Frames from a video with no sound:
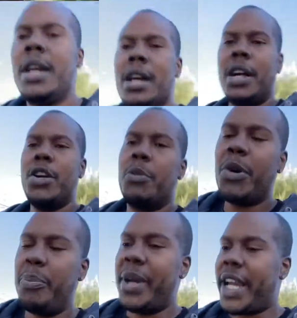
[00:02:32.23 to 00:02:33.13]
a normal
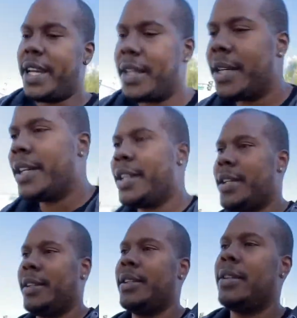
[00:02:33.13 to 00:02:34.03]
bank,
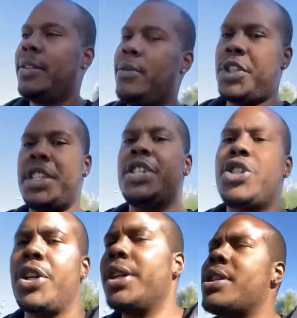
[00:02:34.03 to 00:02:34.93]
which is insured.